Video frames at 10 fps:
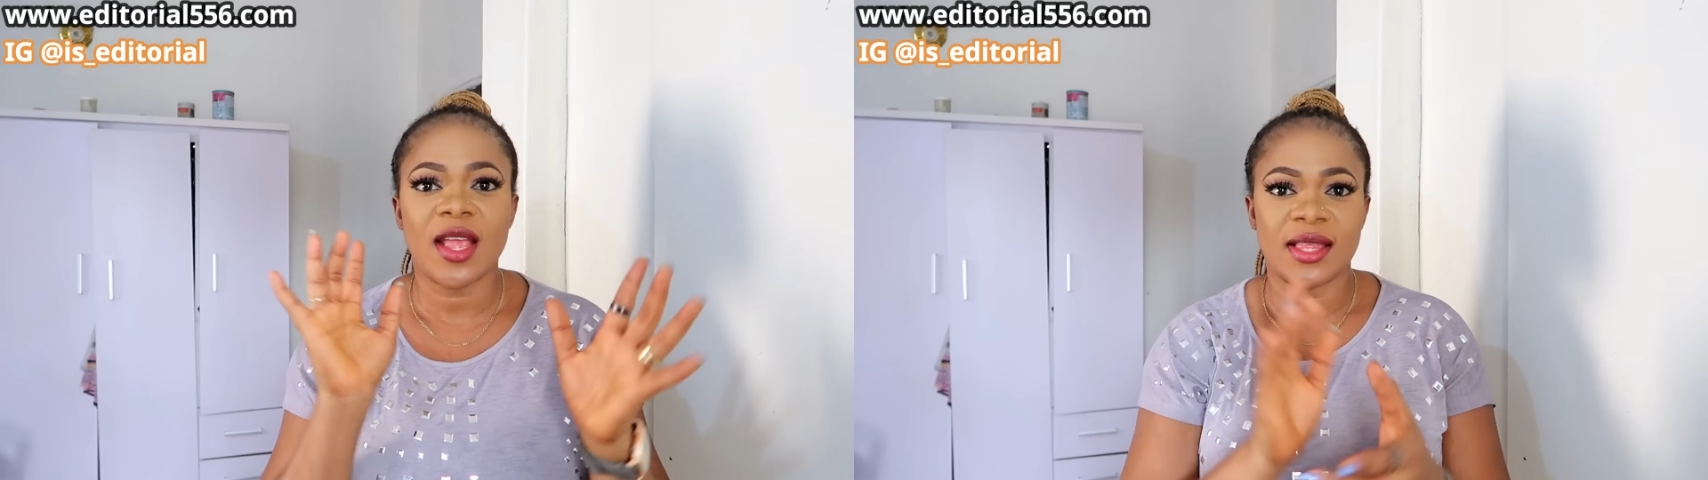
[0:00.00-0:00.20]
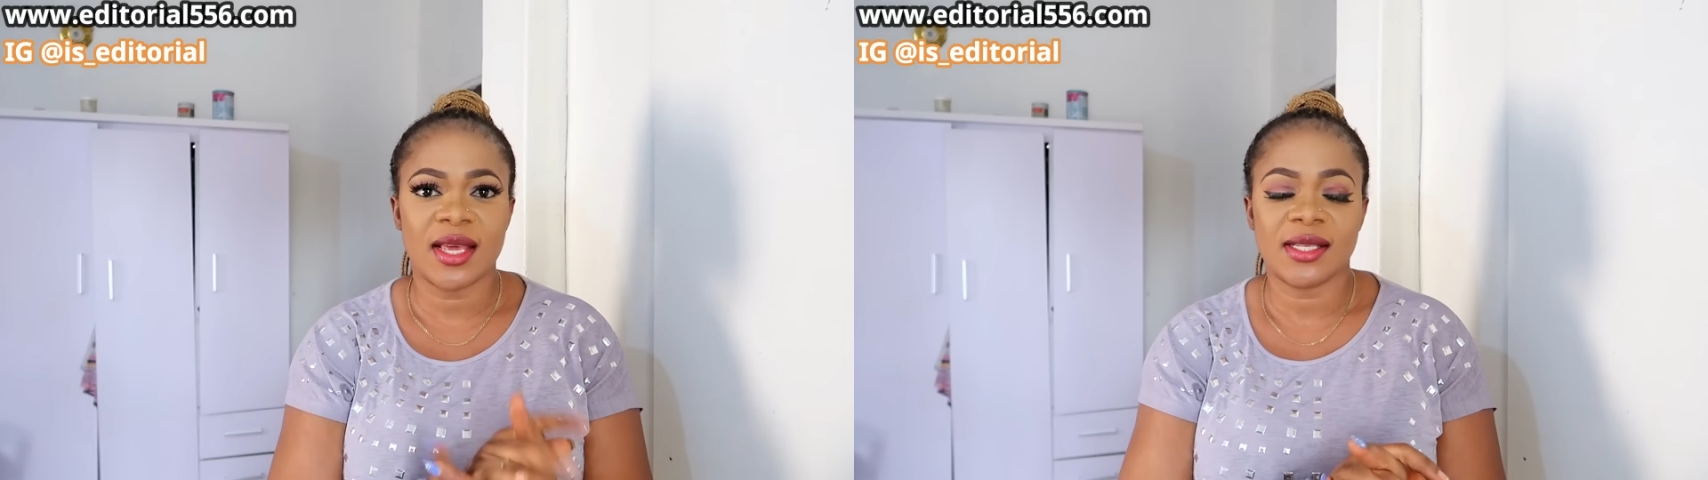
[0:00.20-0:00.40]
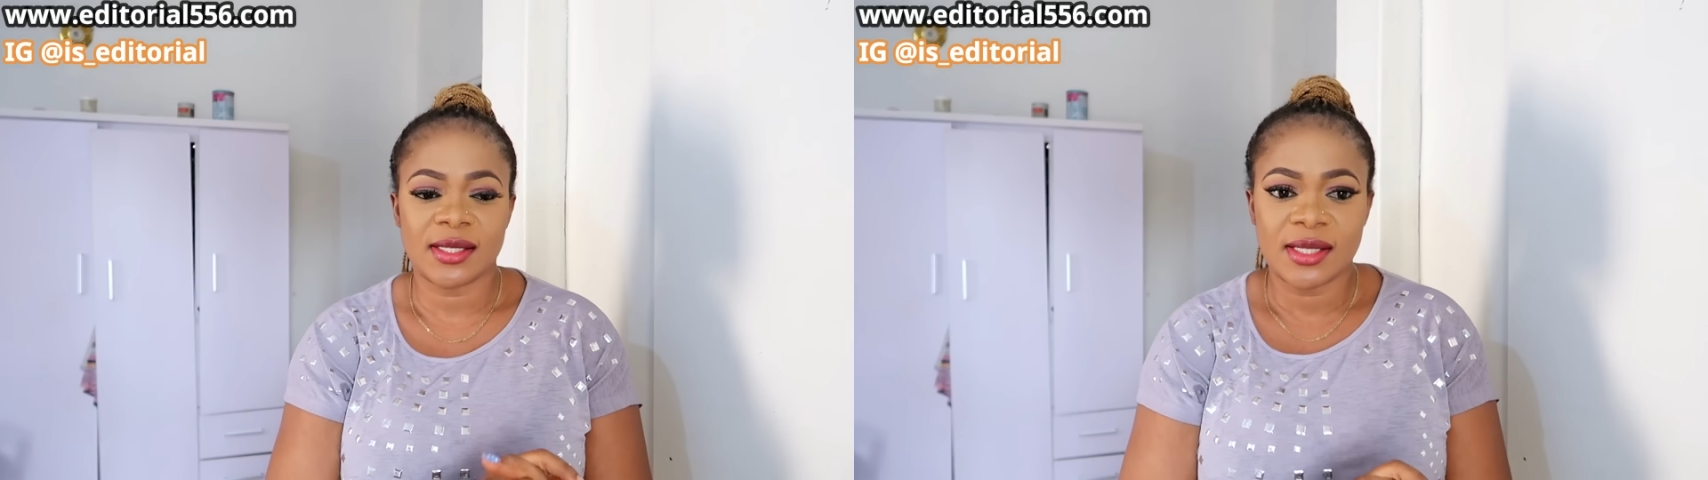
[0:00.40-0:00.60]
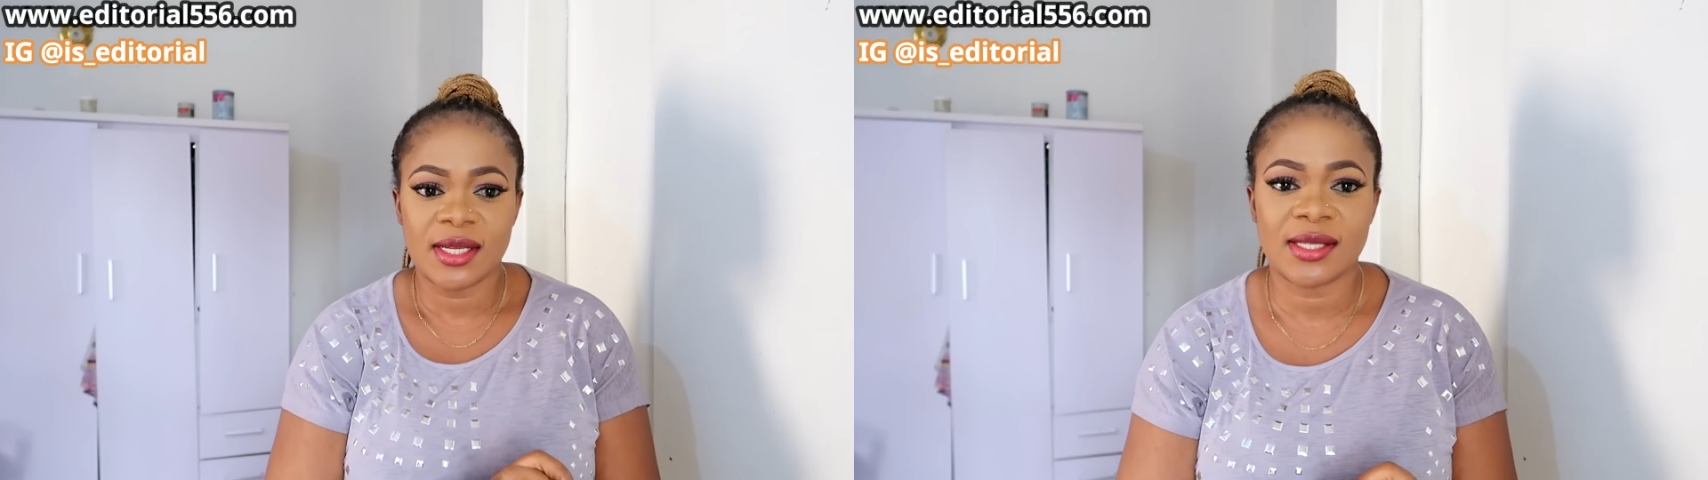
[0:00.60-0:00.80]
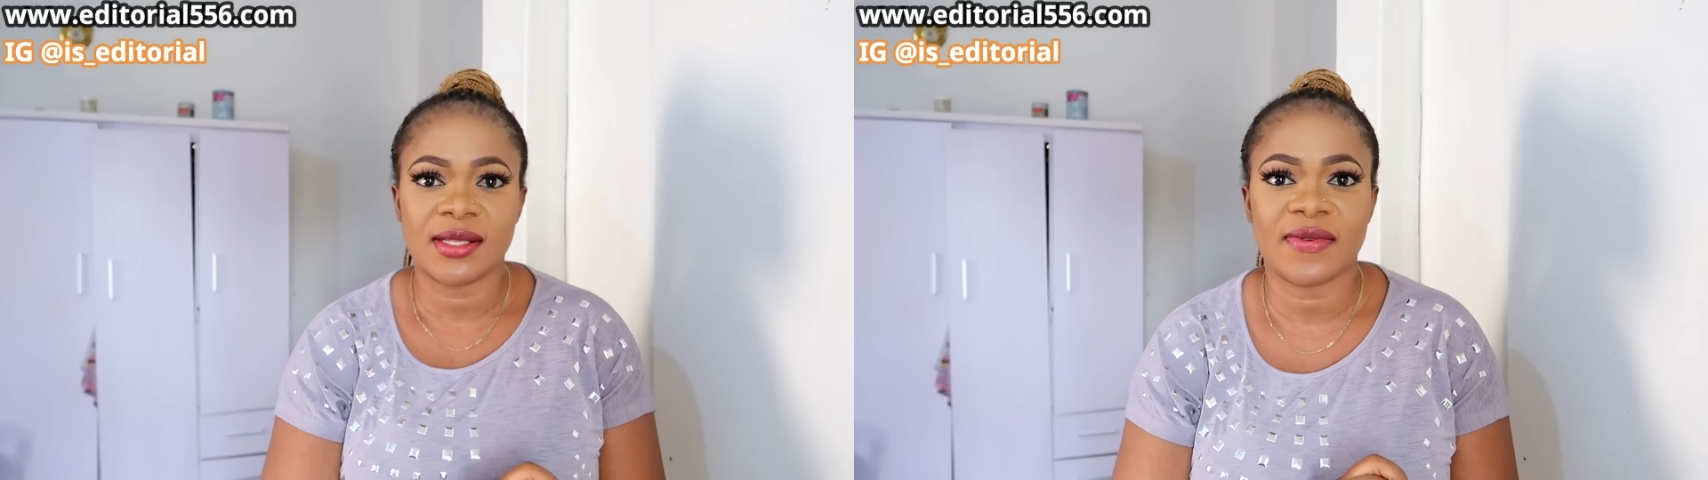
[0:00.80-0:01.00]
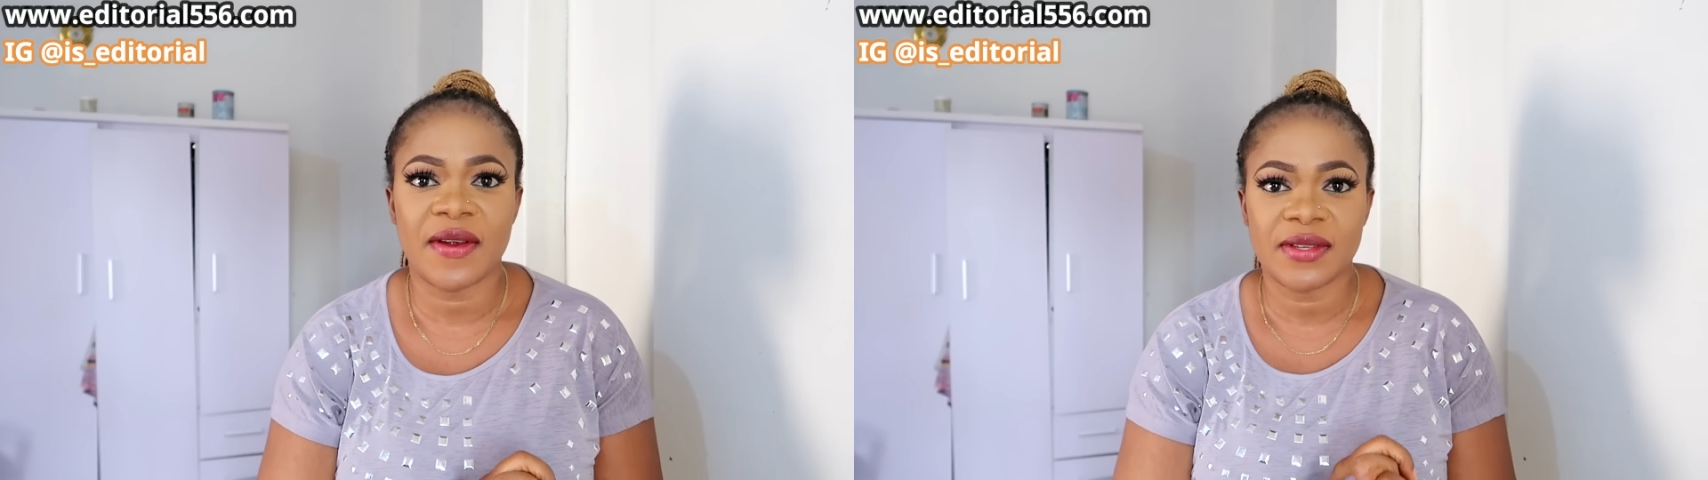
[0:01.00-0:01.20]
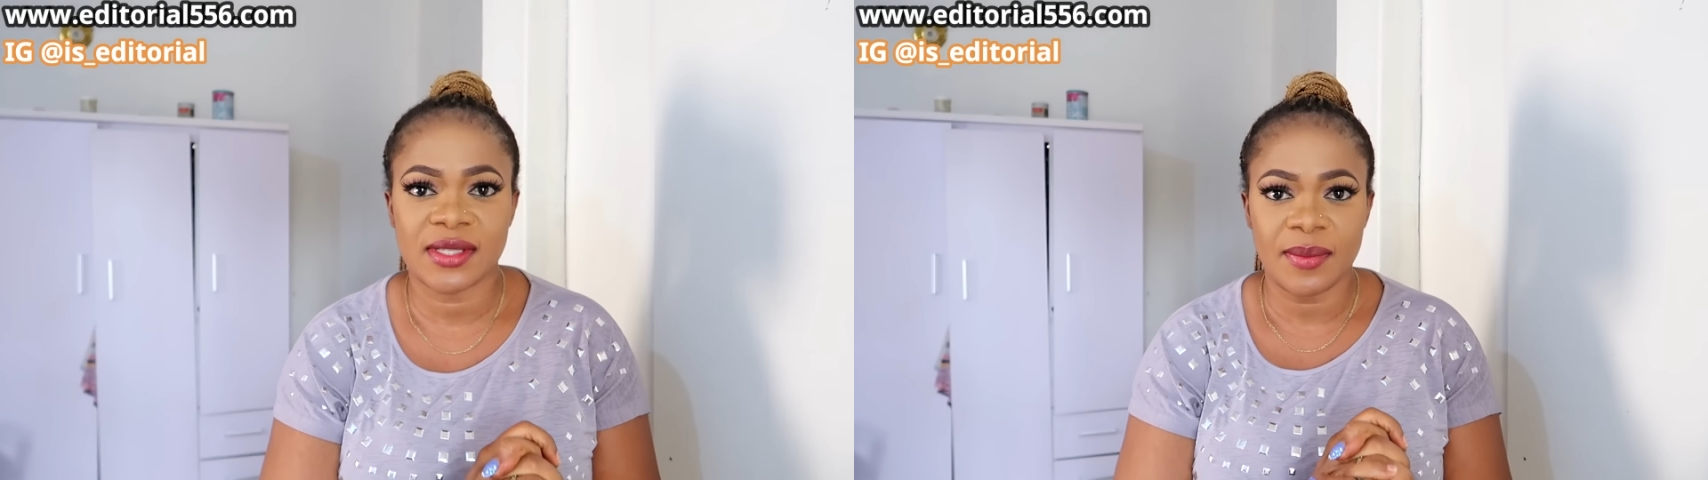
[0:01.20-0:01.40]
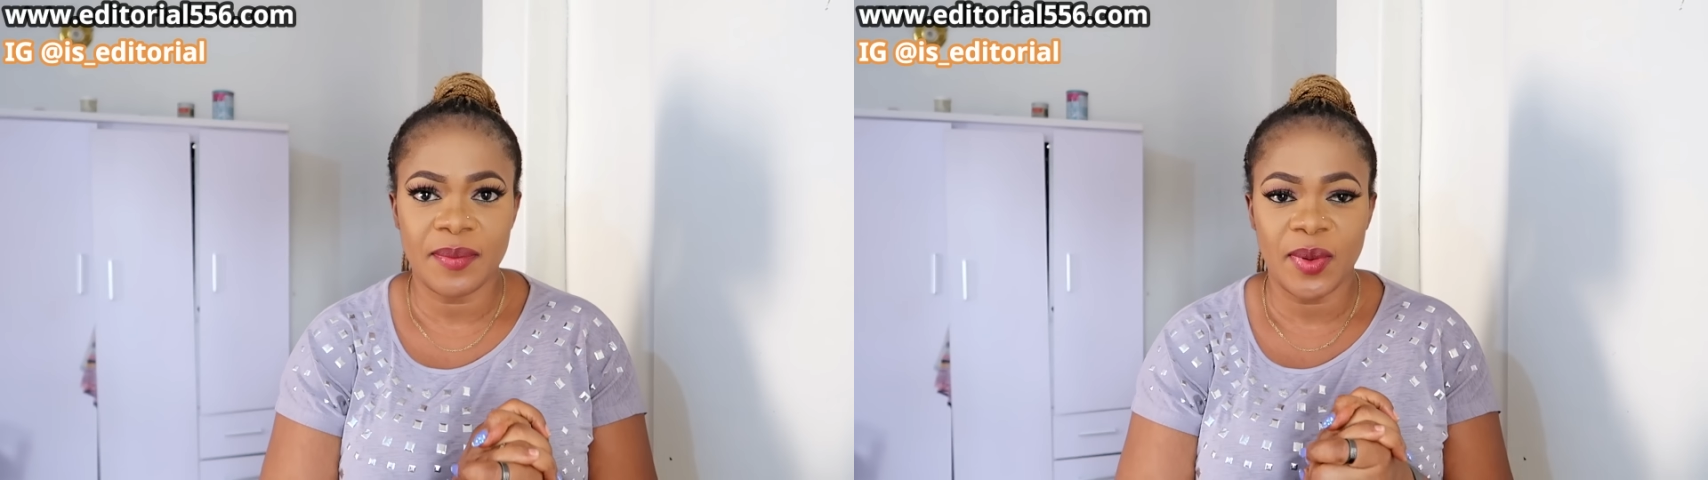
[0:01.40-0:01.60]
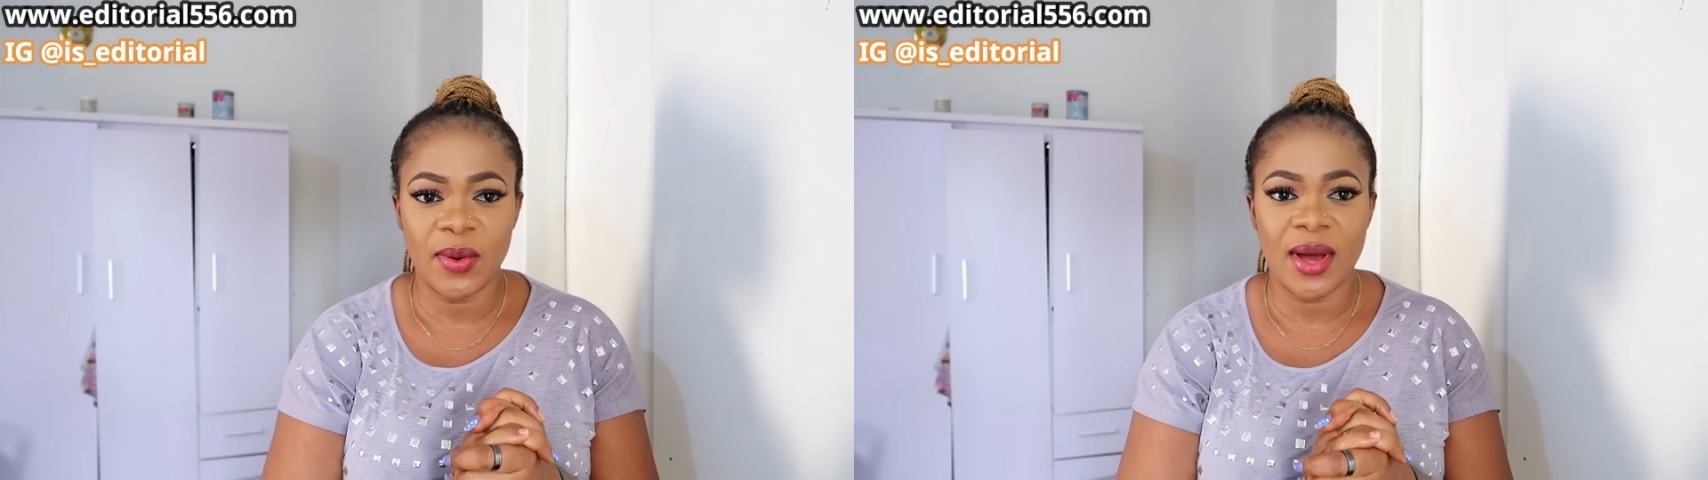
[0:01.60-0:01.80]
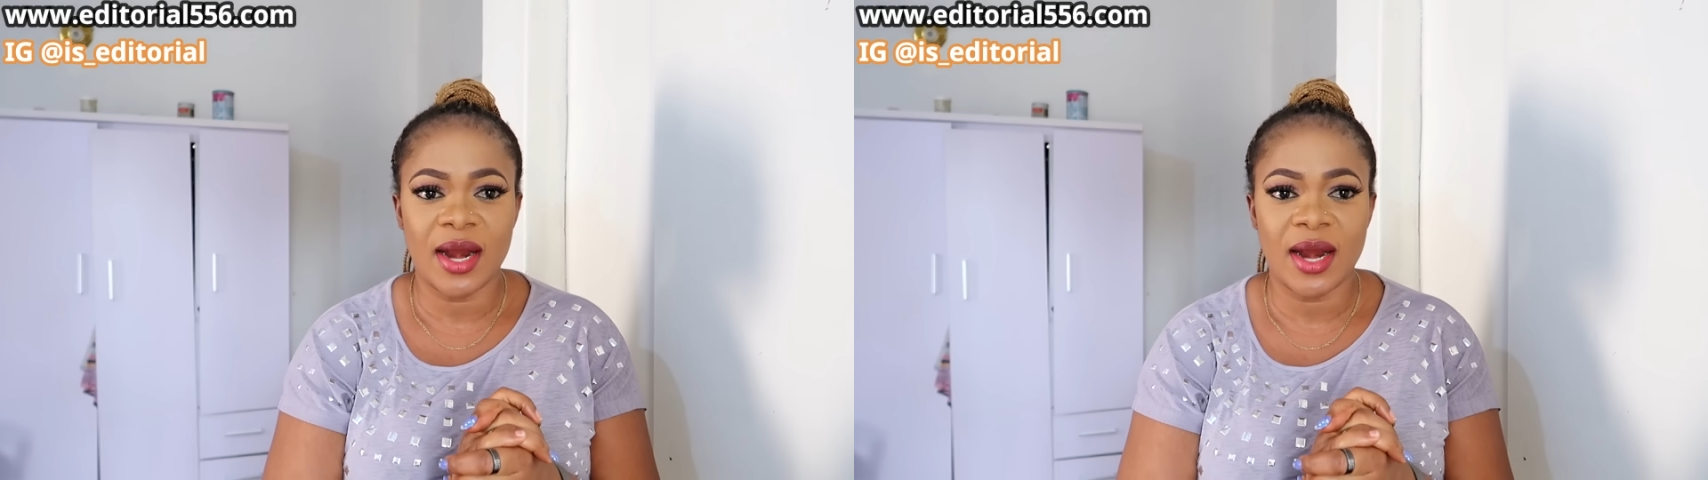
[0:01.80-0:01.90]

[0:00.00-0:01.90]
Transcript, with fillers: this this is very simple